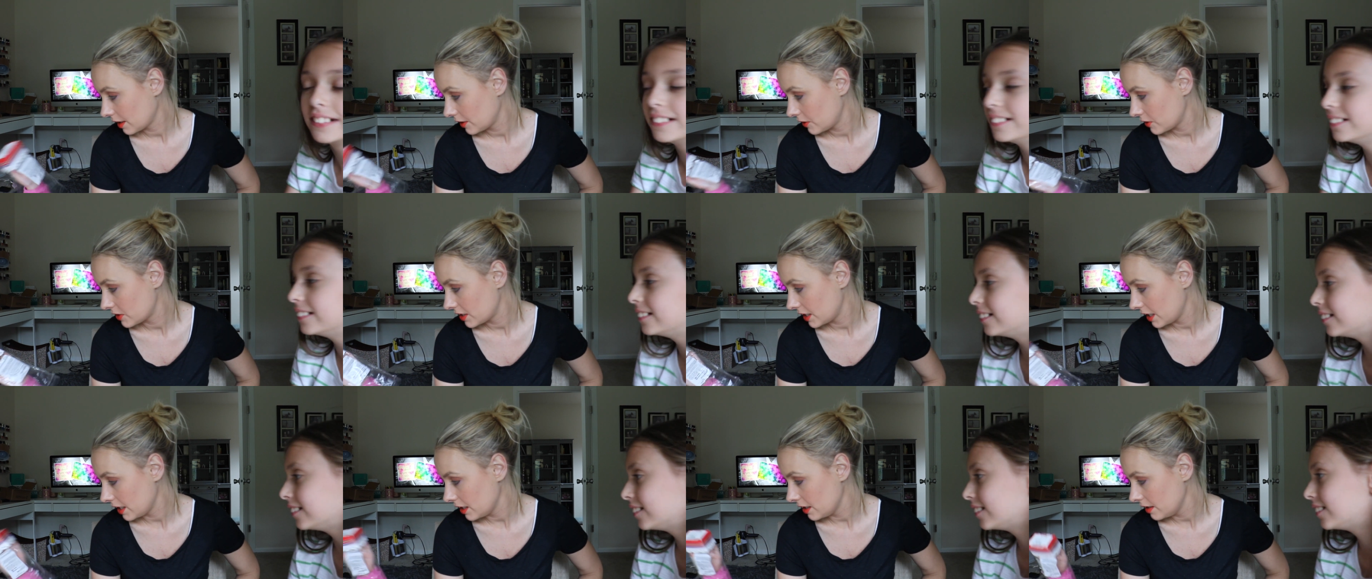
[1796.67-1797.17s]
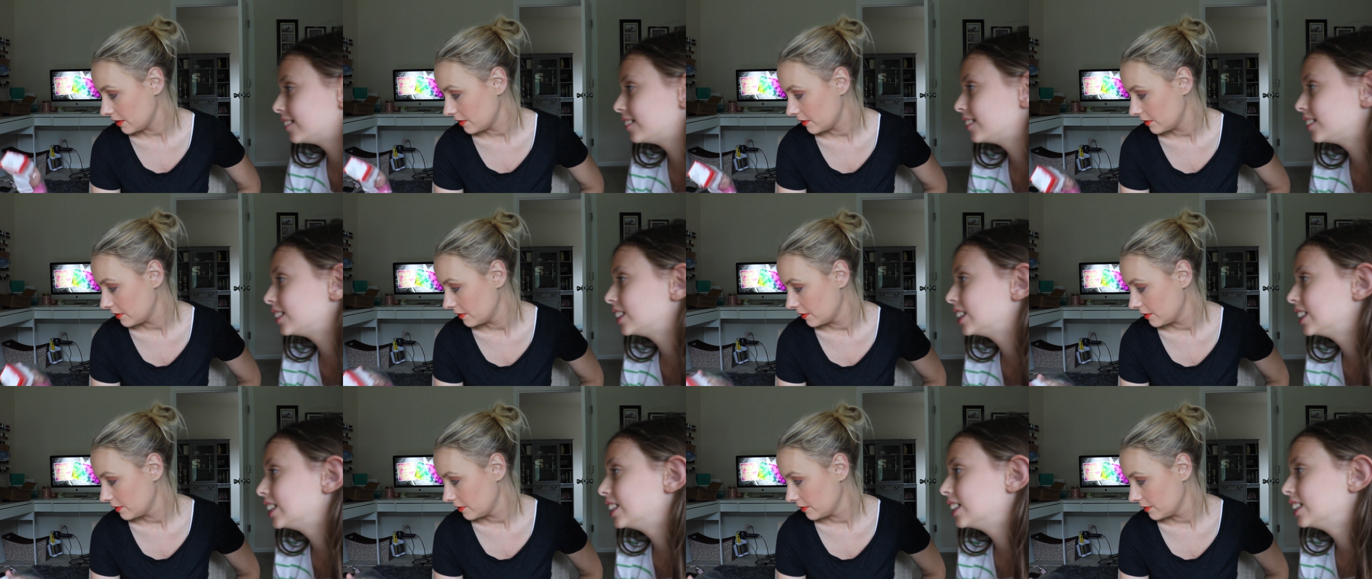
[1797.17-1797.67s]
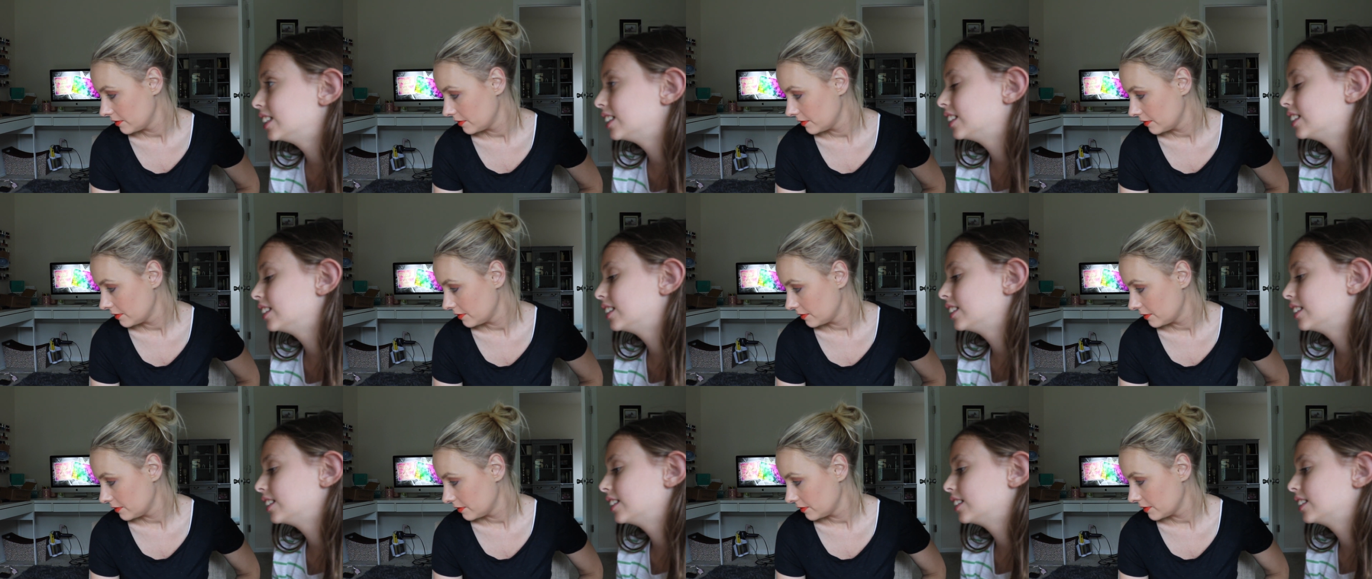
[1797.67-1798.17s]
Speaker 1: Can you see it?
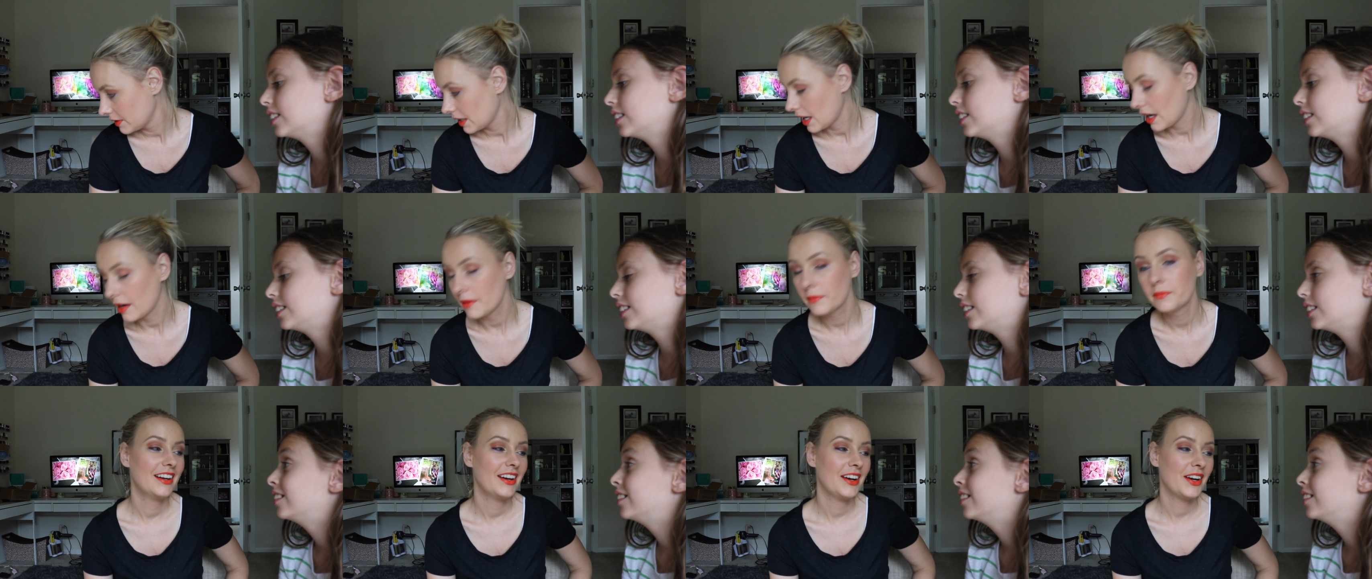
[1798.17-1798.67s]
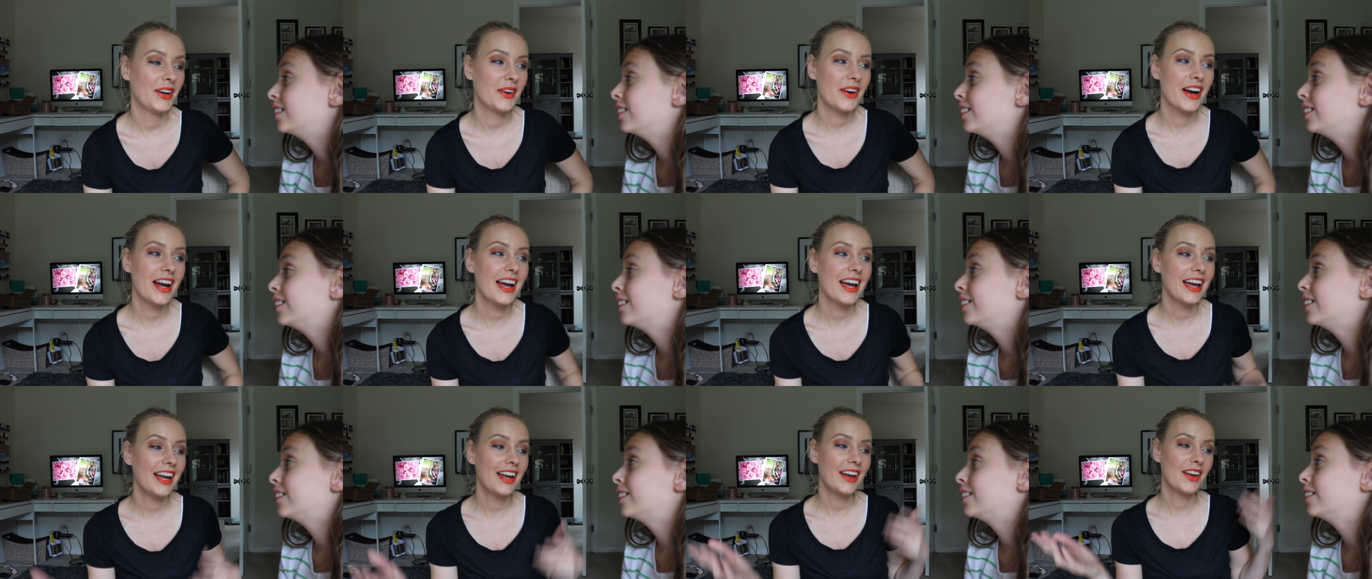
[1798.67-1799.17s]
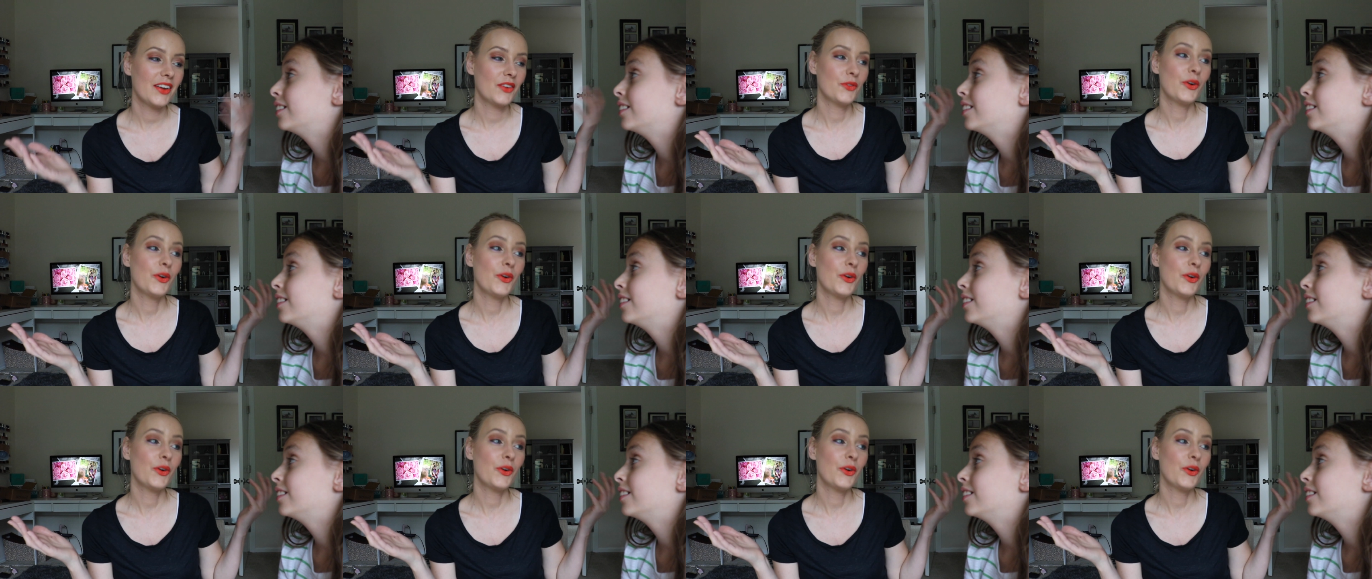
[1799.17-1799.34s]
Yeah. All right.